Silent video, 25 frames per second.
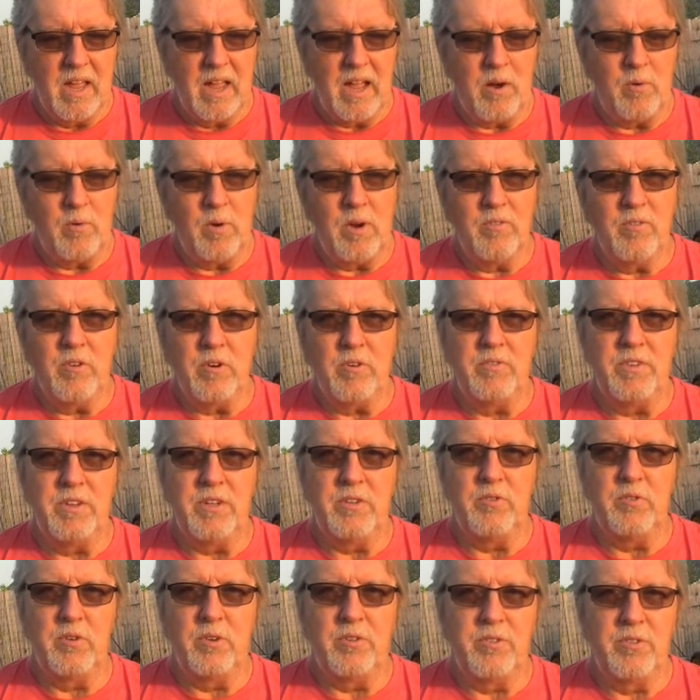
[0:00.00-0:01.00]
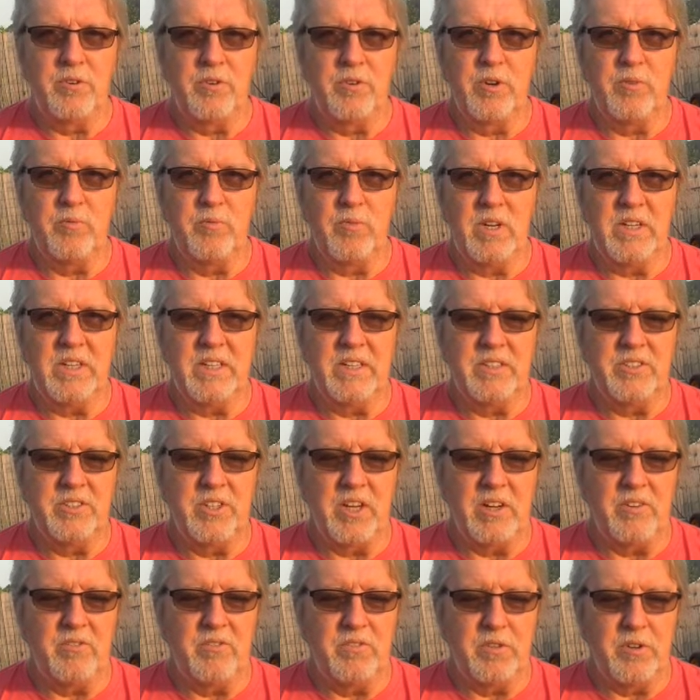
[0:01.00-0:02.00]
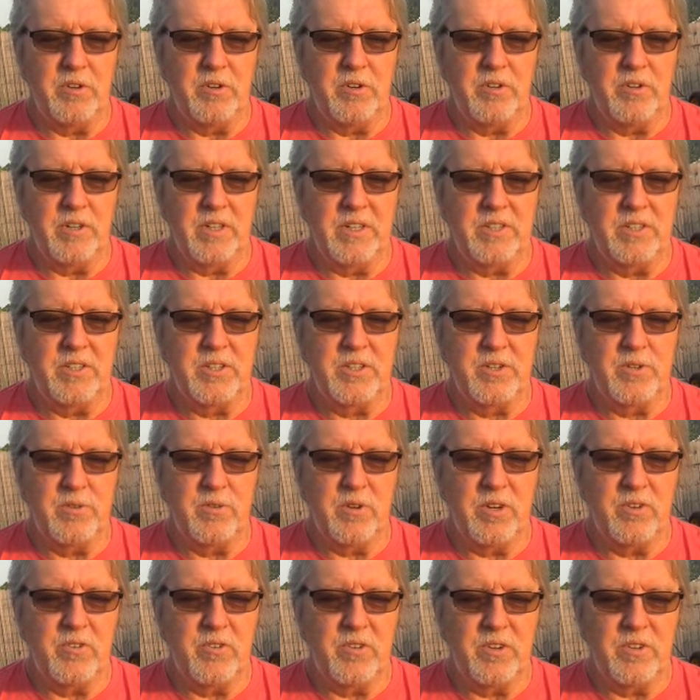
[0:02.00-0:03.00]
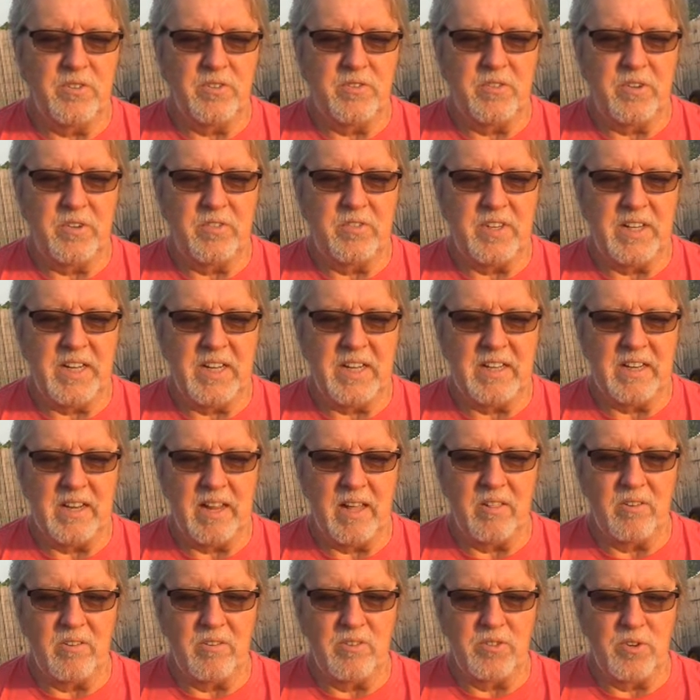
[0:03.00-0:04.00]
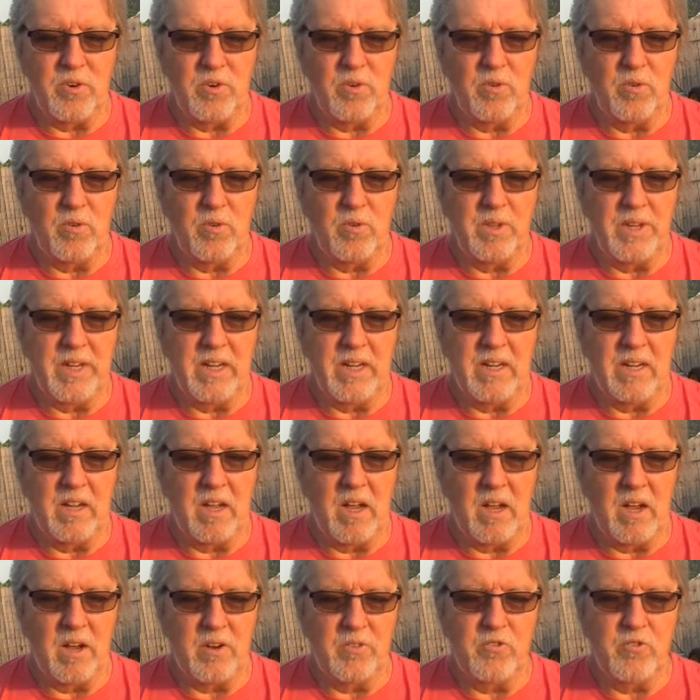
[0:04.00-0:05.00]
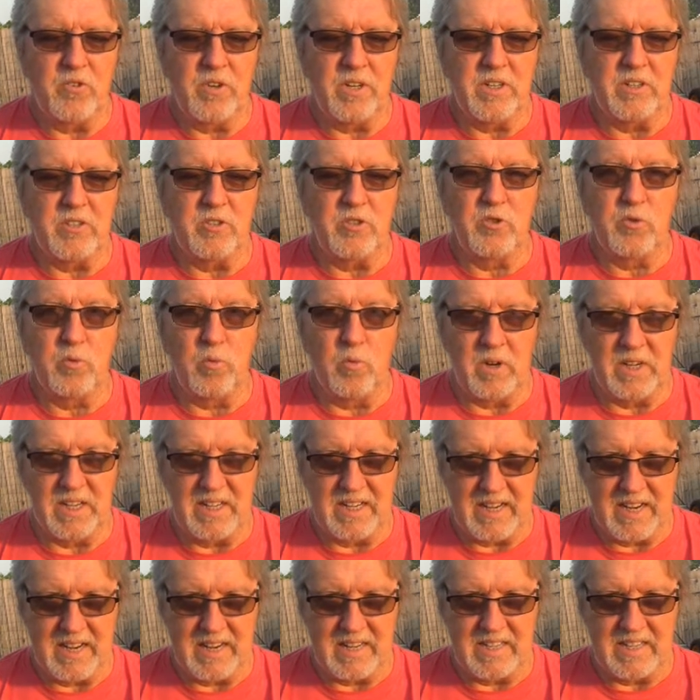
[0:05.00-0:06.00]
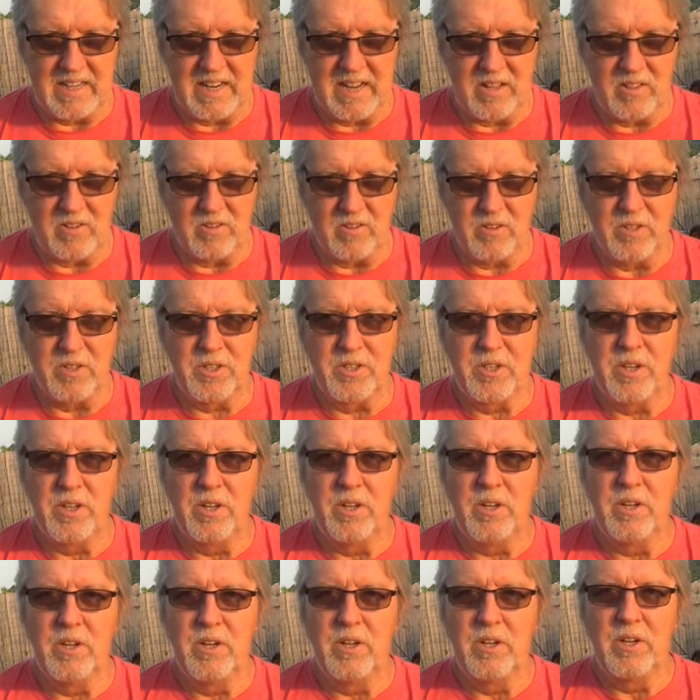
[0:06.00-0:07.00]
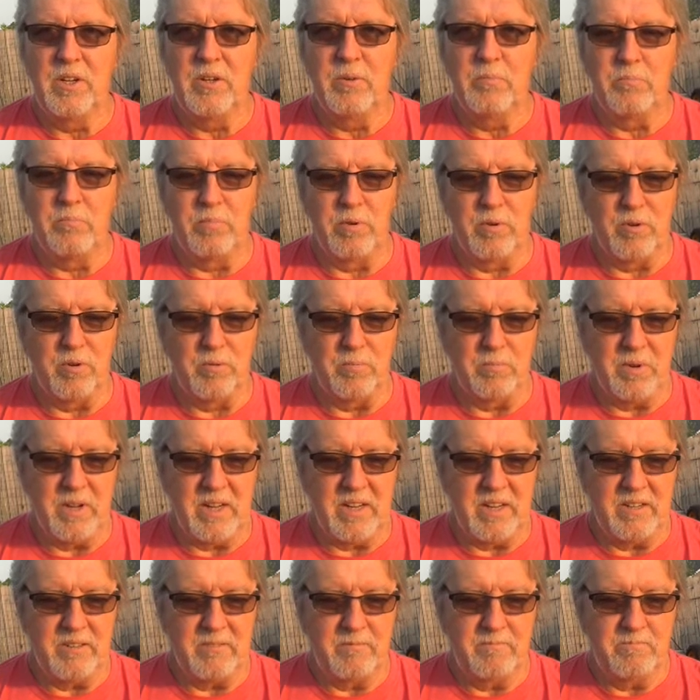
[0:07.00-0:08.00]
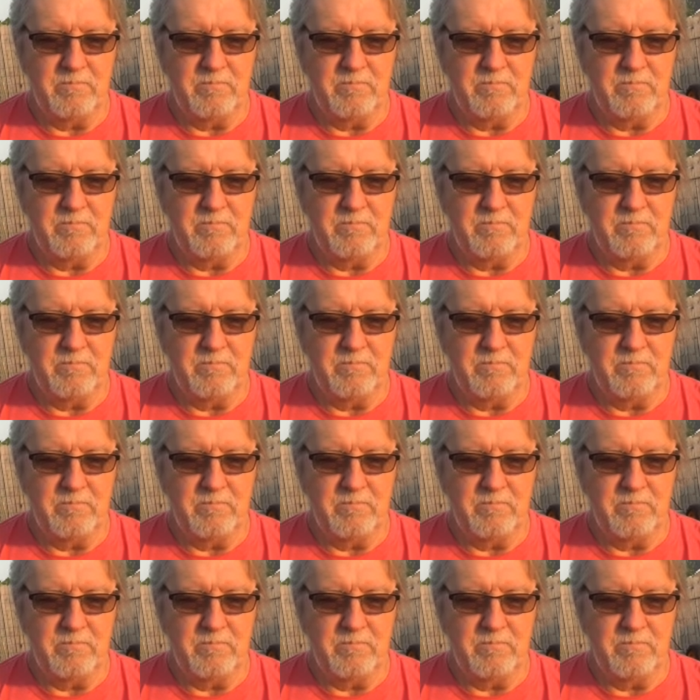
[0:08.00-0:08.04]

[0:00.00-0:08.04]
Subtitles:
However, if you do a 31-inch 8-footer, it's $258 or only $128 per bed.